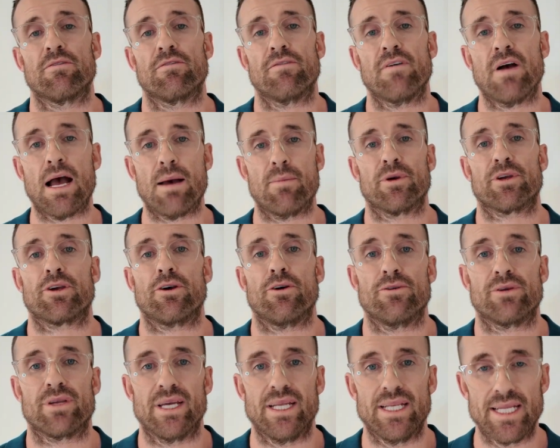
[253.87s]
a
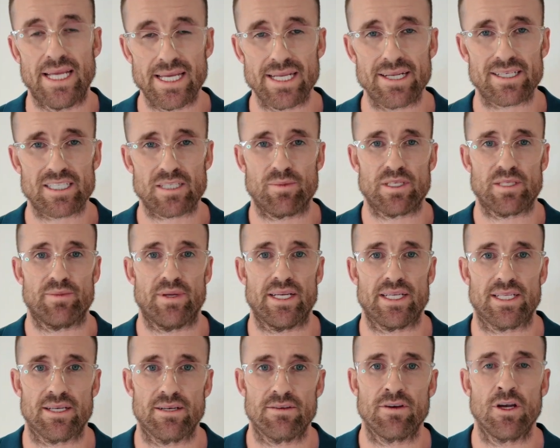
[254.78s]
pharmacokinetics
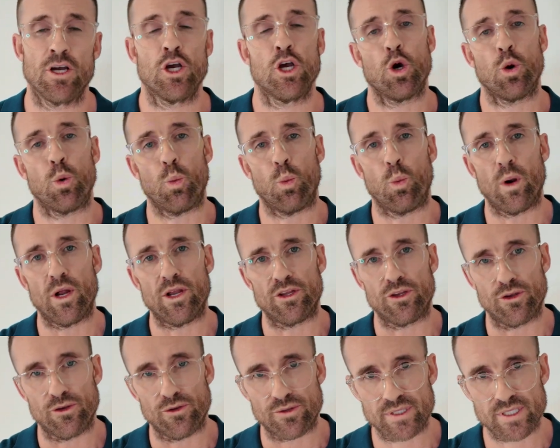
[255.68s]
perspective,
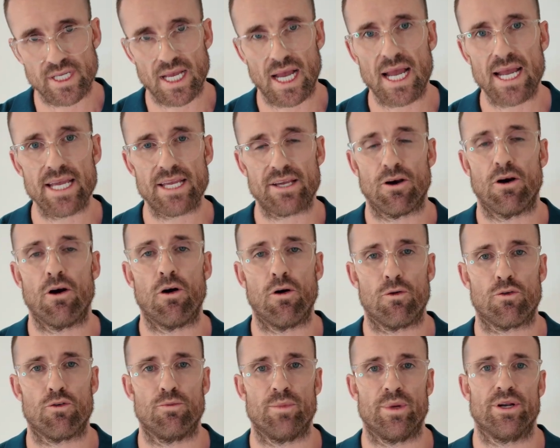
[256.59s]
when you take
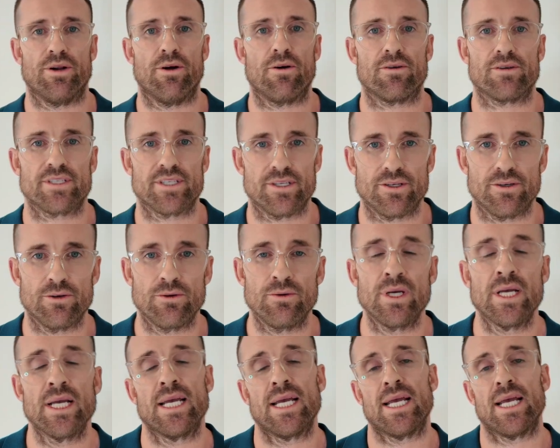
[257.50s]
oral minoxidil,
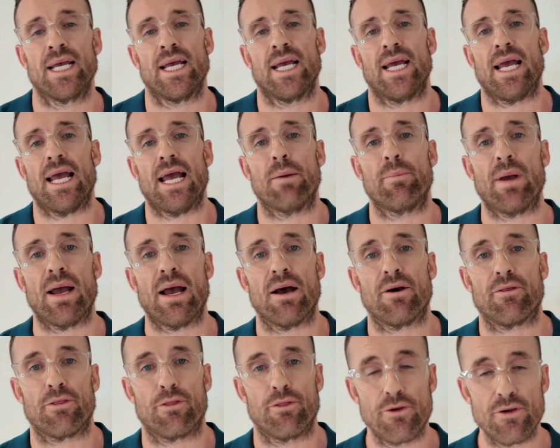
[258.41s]

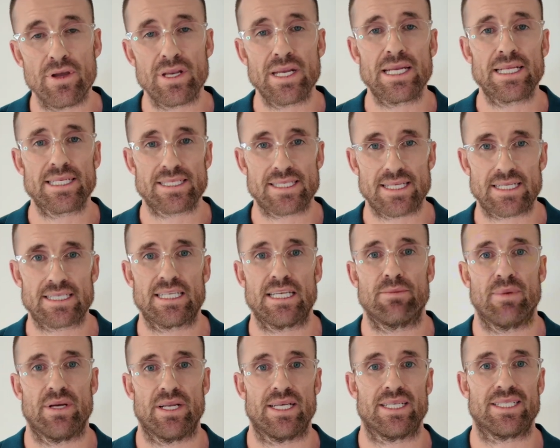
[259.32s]
about 30 to 60
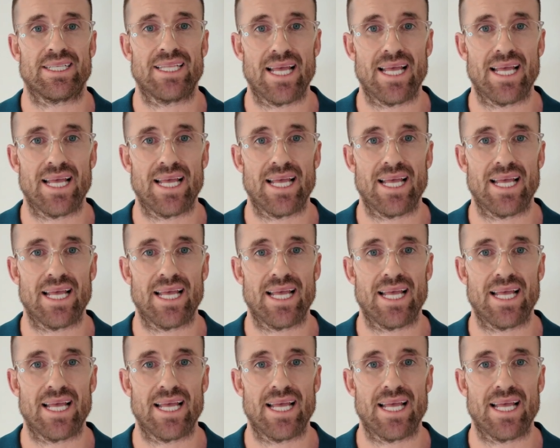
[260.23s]
minutes